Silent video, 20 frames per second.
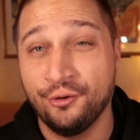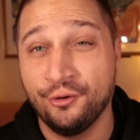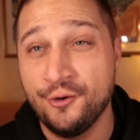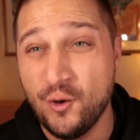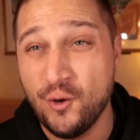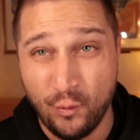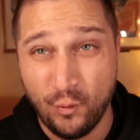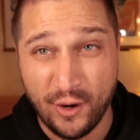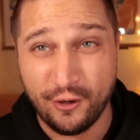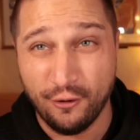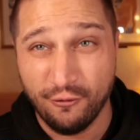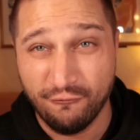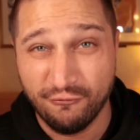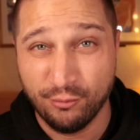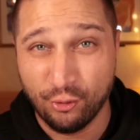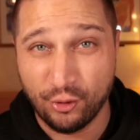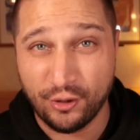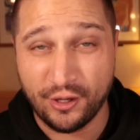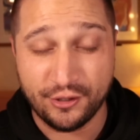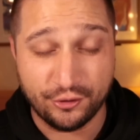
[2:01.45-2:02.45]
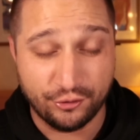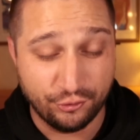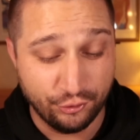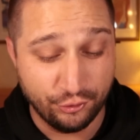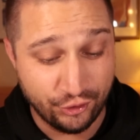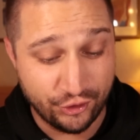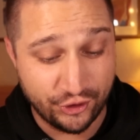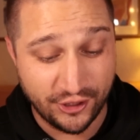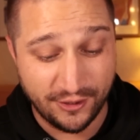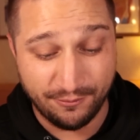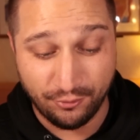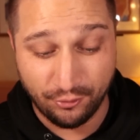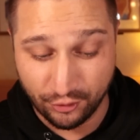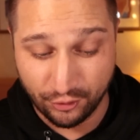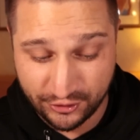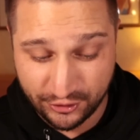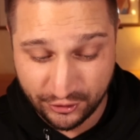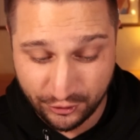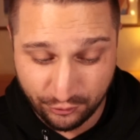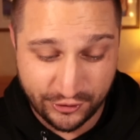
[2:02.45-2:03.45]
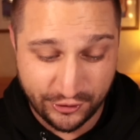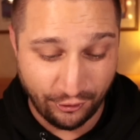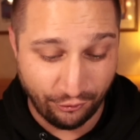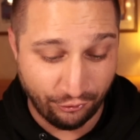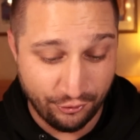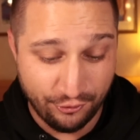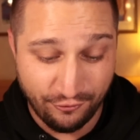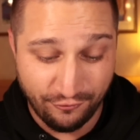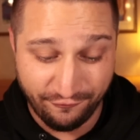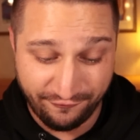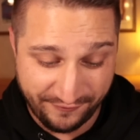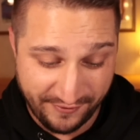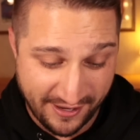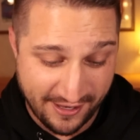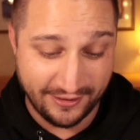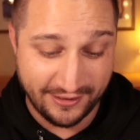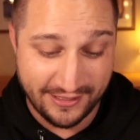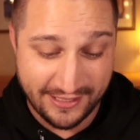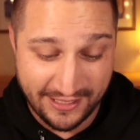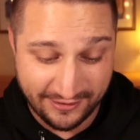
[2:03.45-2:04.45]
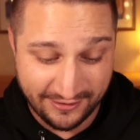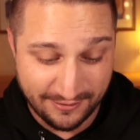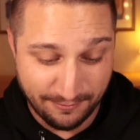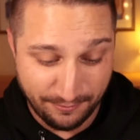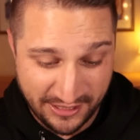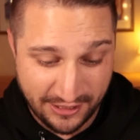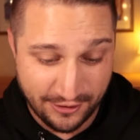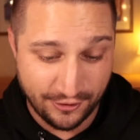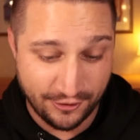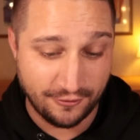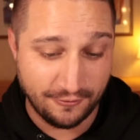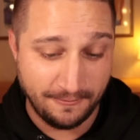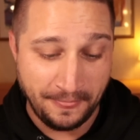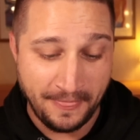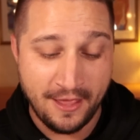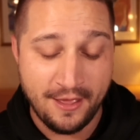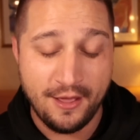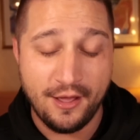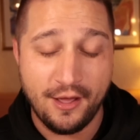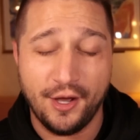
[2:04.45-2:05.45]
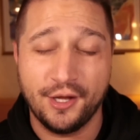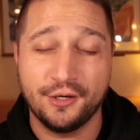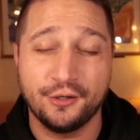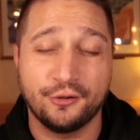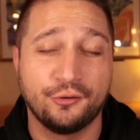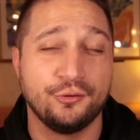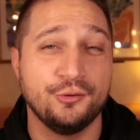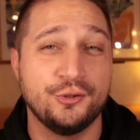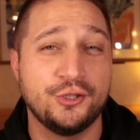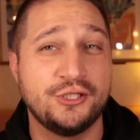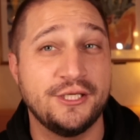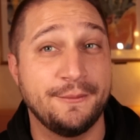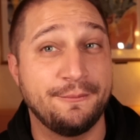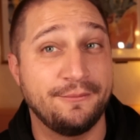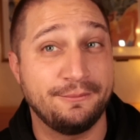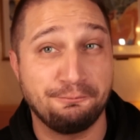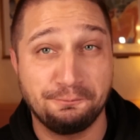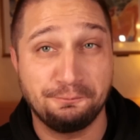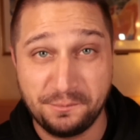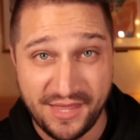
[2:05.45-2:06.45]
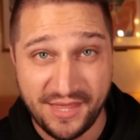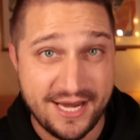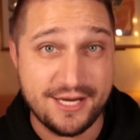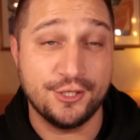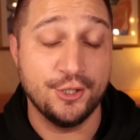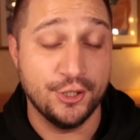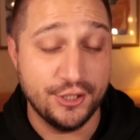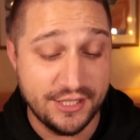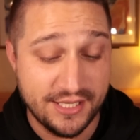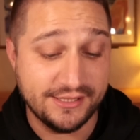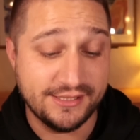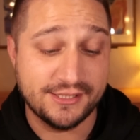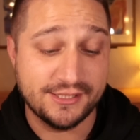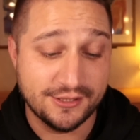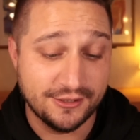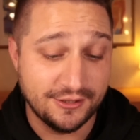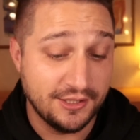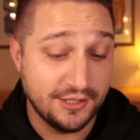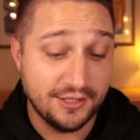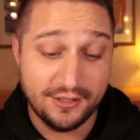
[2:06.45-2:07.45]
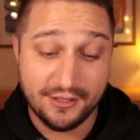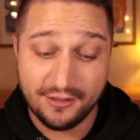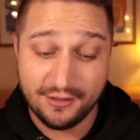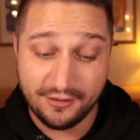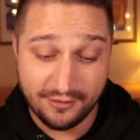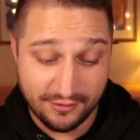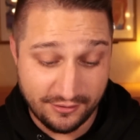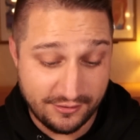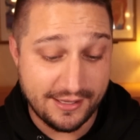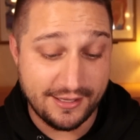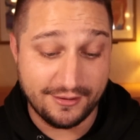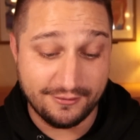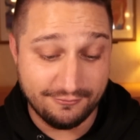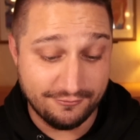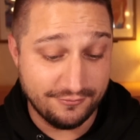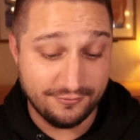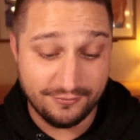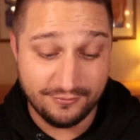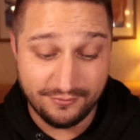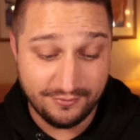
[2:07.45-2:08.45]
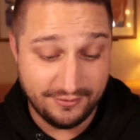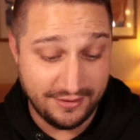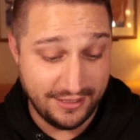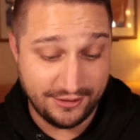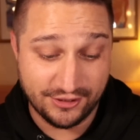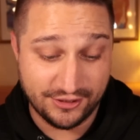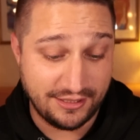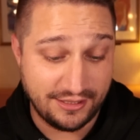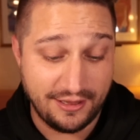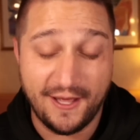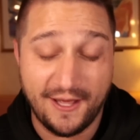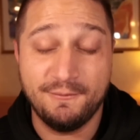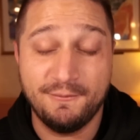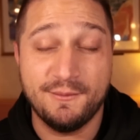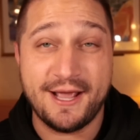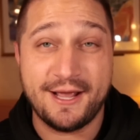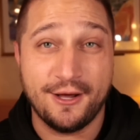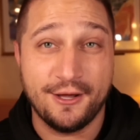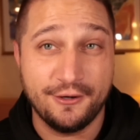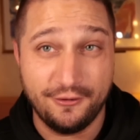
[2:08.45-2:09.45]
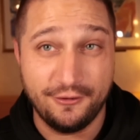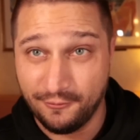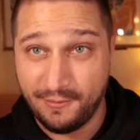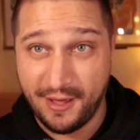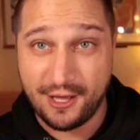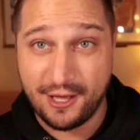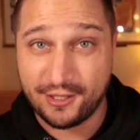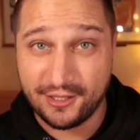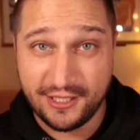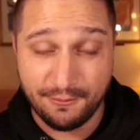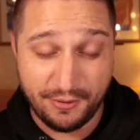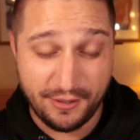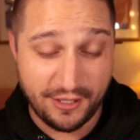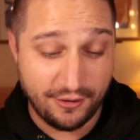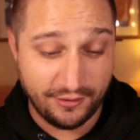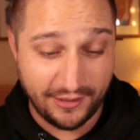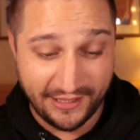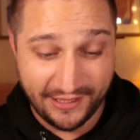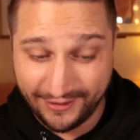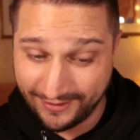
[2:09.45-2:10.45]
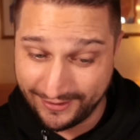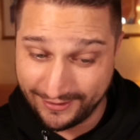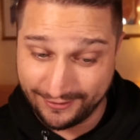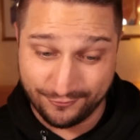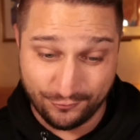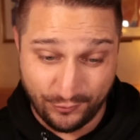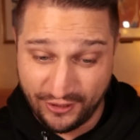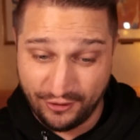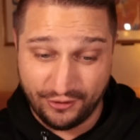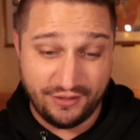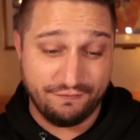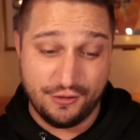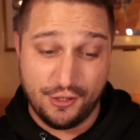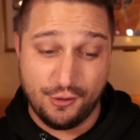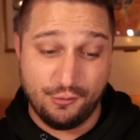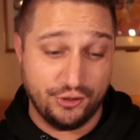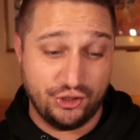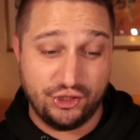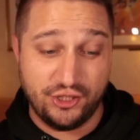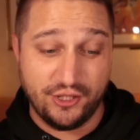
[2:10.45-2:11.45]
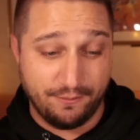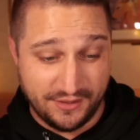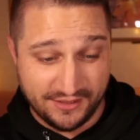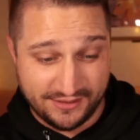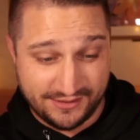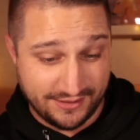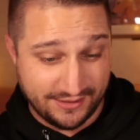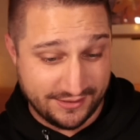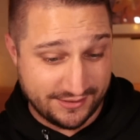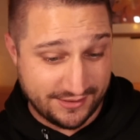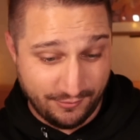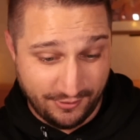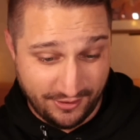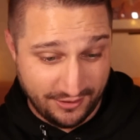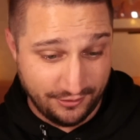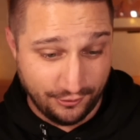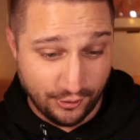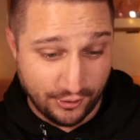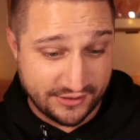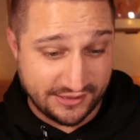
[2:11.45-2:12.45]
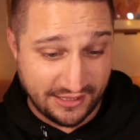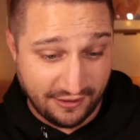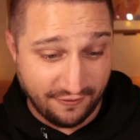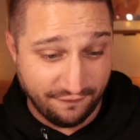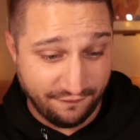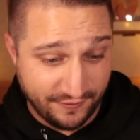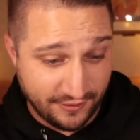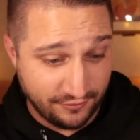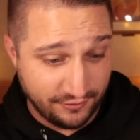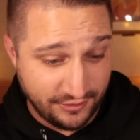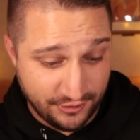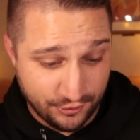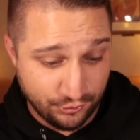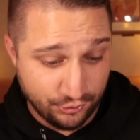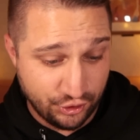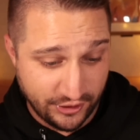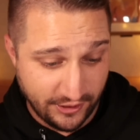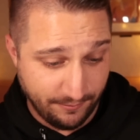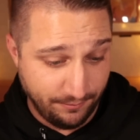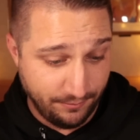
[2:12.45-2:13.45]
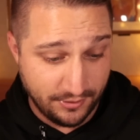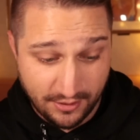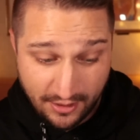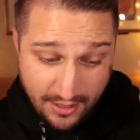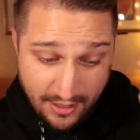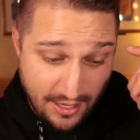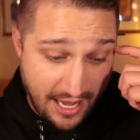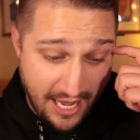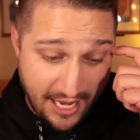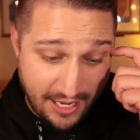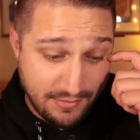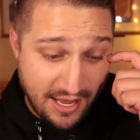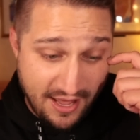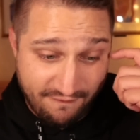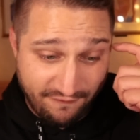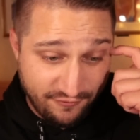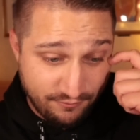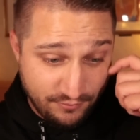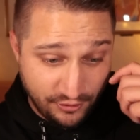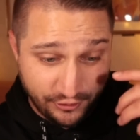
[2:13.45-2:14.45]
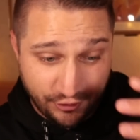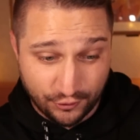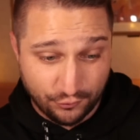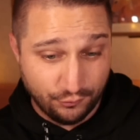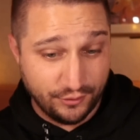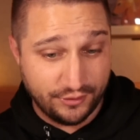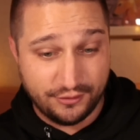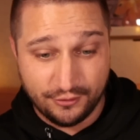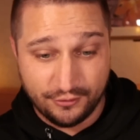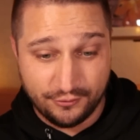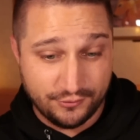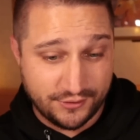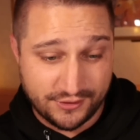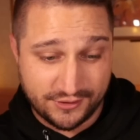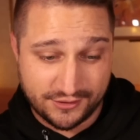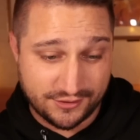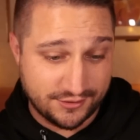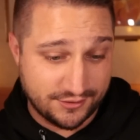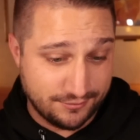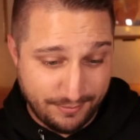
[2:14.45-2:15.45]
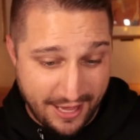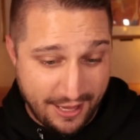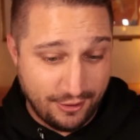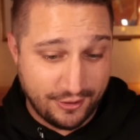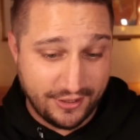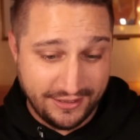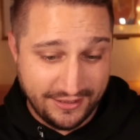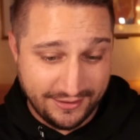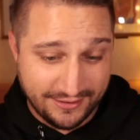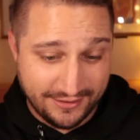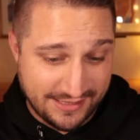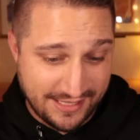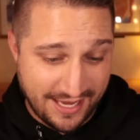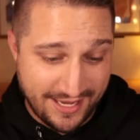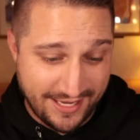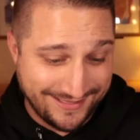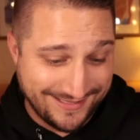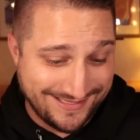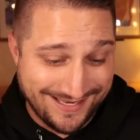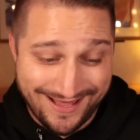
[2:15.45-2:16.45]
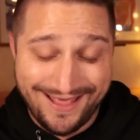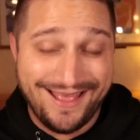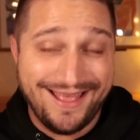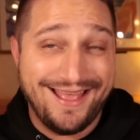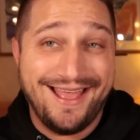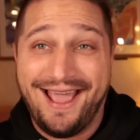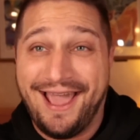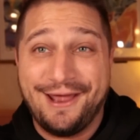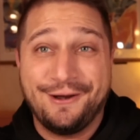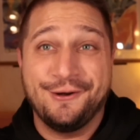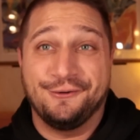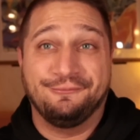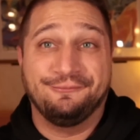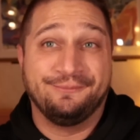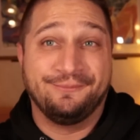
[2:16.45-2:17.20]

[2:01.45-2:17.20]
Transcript: who went overboard on a cruise ship or two children who fell and hit the pier on a cruise ship. Thank goodness that they just climbed back onto their balcony. Apparently, like, we don't even know what ship this is. It looks like a fairly new ship. I'm not familiar with those balcony designs. I don't know.